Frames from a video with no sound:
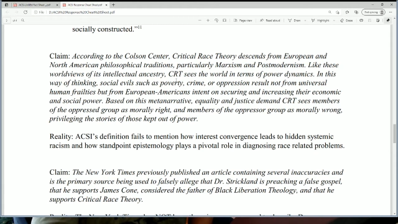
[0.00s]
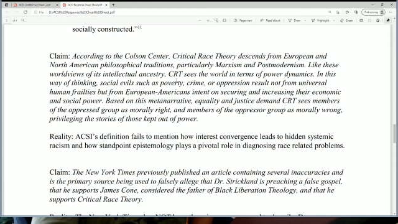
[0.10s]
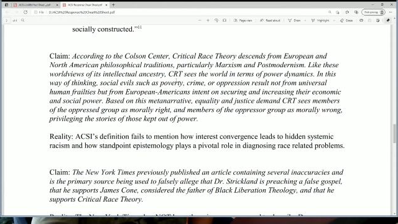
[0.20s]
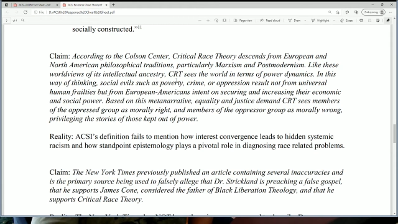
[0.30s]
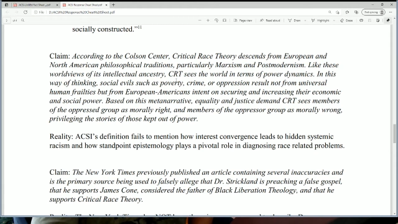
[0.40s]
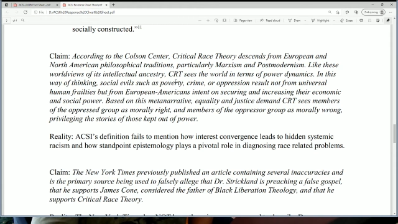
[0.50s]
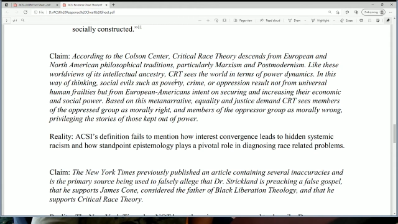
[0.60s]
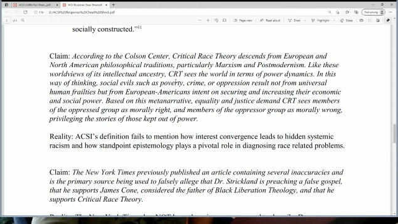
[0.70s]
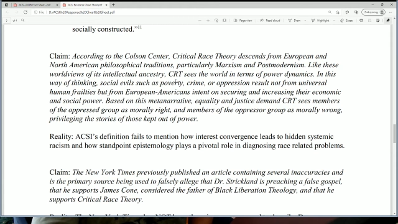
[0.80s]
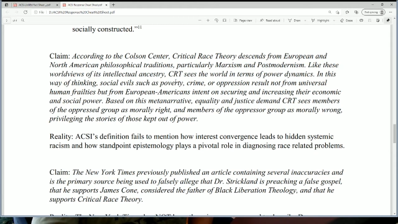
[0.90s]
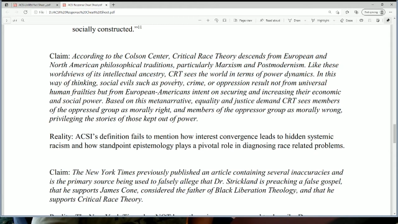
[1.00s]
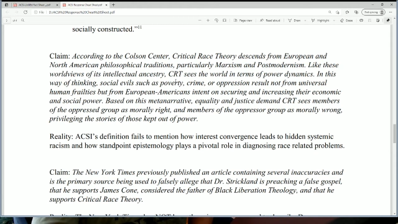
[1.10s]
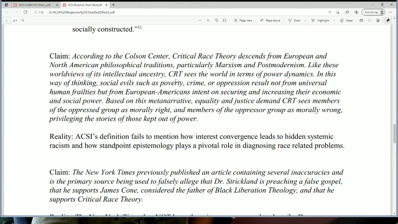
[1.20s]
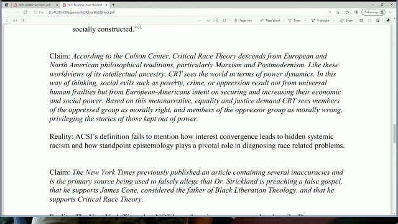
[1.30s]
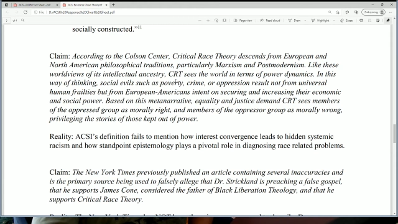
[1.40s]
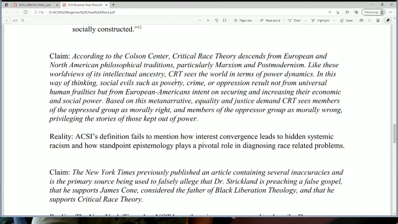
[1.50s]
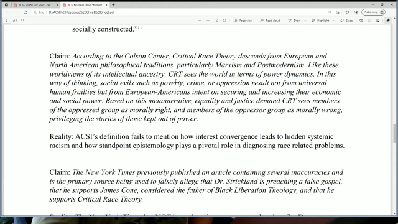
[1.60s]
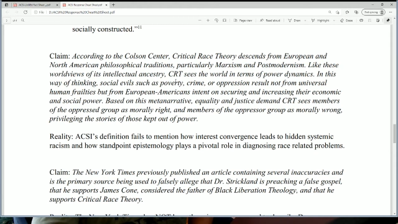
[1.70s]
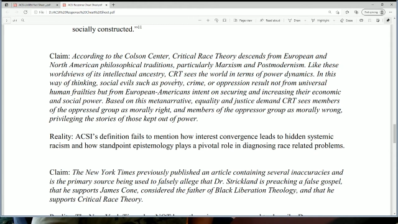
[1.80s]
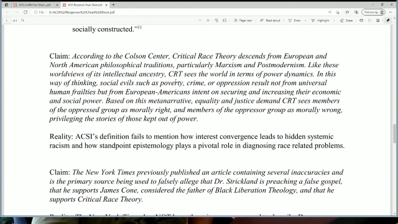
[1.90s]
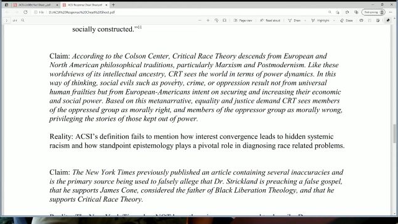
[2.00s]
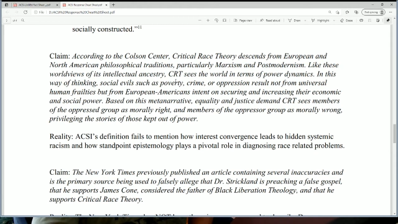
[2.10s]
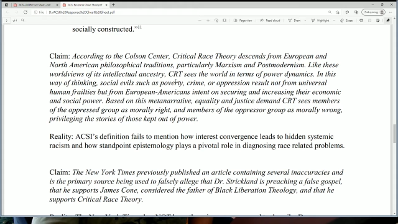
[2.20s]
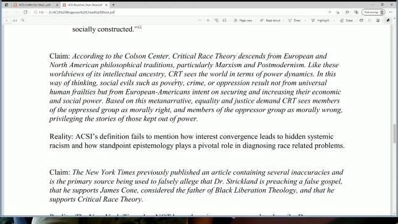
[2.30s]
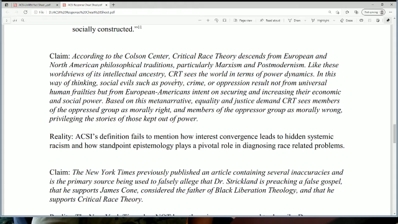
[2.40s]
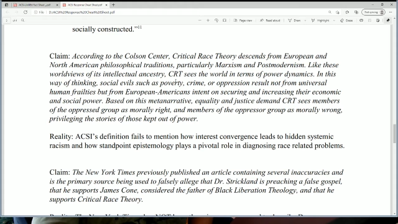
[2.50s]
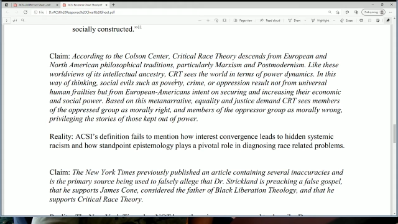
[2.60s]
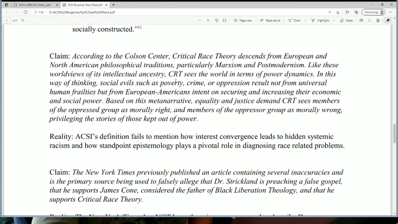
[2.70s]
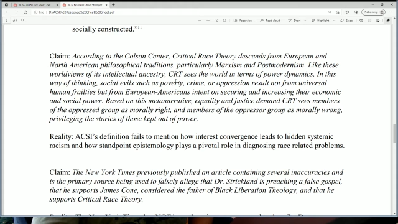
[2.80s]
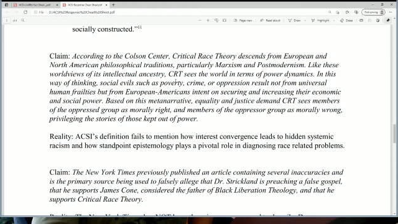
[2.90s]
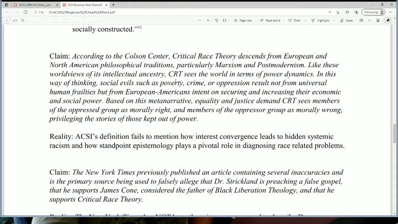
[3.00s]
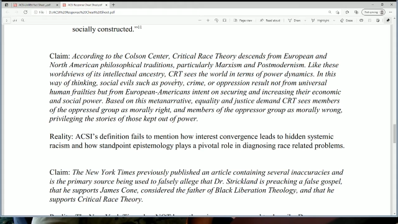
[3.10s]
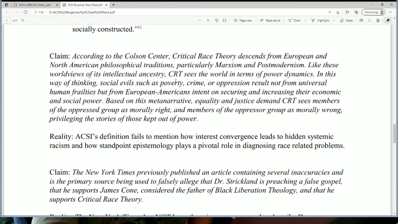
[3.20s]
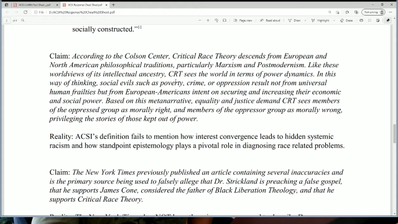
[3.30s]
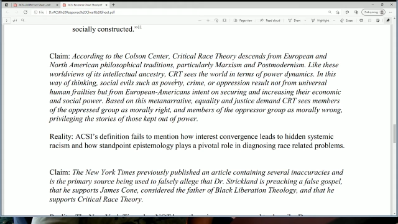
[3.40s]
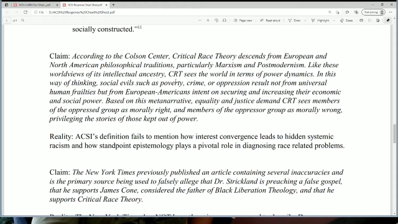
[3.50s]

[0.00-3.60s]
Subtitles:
Nobody's mouth can be seen.